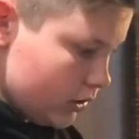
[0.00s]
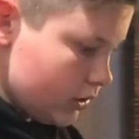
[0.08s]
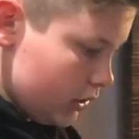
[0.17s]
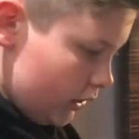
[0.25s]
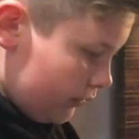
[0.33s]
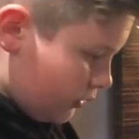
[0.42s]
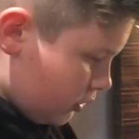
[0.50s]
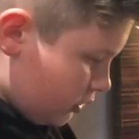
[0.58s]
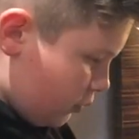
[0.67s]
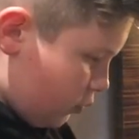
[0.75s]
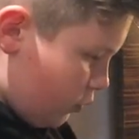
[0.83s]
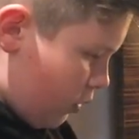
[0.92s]
So I've just
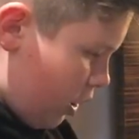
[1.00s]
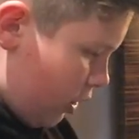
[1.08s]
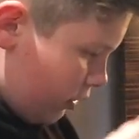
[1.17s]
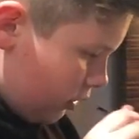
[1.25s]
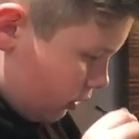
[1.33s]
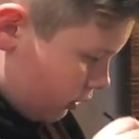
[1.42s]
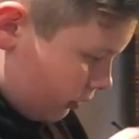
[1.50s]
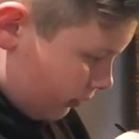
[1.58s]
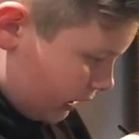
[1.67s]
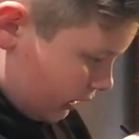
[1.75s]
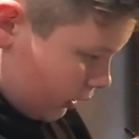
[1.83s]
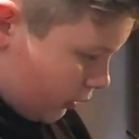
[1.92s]
done one,
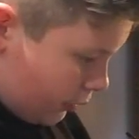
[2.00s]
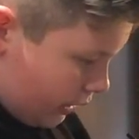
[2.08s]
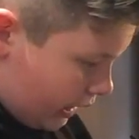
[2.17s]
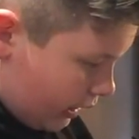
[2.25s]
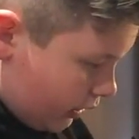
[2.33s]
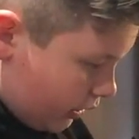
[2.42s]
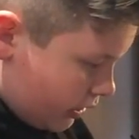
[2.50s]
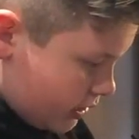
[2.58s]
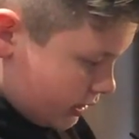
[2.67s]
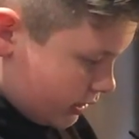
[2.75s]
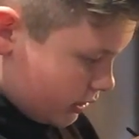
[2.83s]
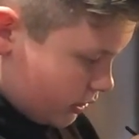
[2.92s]
really quick,
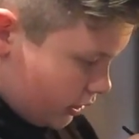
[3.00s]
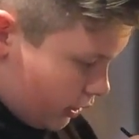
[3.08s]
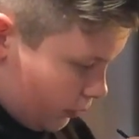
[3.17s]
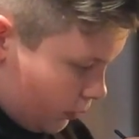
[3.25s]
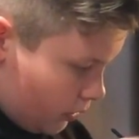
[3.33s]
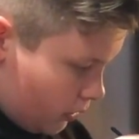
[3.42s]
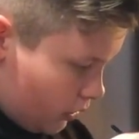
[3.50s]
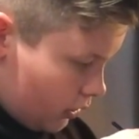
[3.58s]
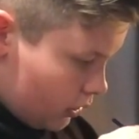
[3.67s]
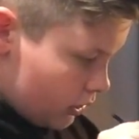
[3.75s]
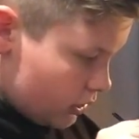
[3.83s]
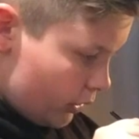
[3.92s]
easy to do.
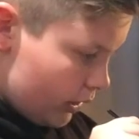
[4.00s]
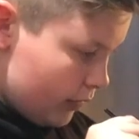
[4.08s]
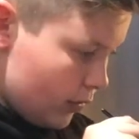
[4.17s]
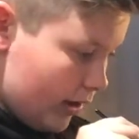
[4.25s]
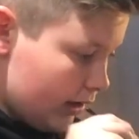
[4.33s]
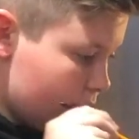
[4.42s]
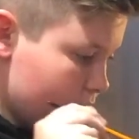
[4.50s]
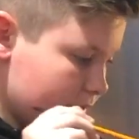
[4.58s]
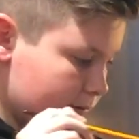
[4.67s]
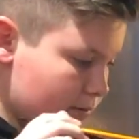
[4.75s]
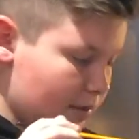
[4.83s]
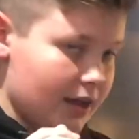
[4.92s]
So if you are going
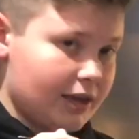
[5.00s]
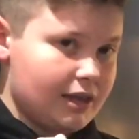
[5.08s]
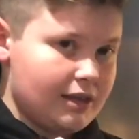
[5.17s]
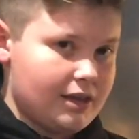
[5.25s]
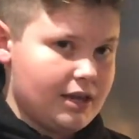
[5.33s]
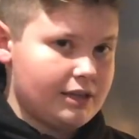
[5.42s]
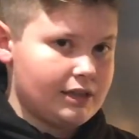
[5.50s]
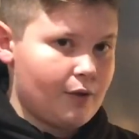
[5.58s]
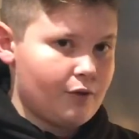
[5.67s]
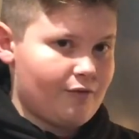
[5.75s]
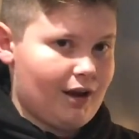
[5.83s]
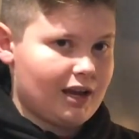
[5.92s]
to be making these, I
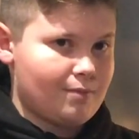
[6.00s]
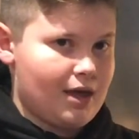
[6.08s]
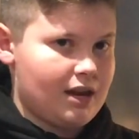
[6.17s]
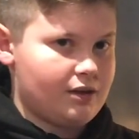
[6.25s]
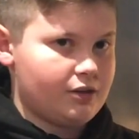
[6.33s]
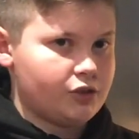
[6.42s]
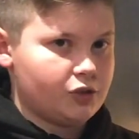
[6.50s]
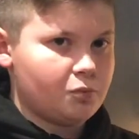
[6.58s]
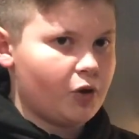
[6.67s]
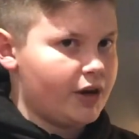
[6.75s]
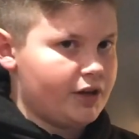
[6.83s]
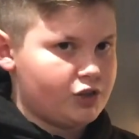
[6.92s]
would recommend just
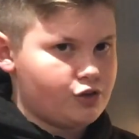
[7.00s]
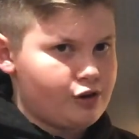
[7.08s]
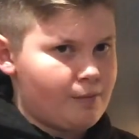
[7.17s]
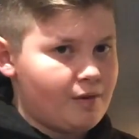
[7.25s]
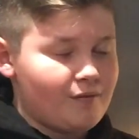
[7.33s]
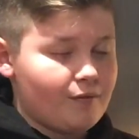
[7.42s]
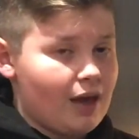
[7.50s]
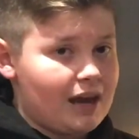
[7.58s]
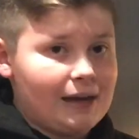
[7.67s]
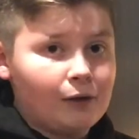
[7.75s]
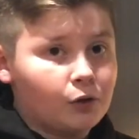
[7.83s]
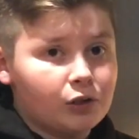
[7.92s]
putting a strip of
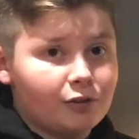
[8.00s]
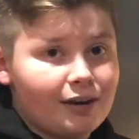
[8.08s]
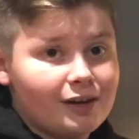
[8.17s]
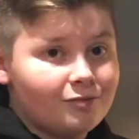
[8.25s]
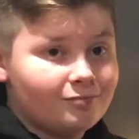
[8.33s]
any colour in.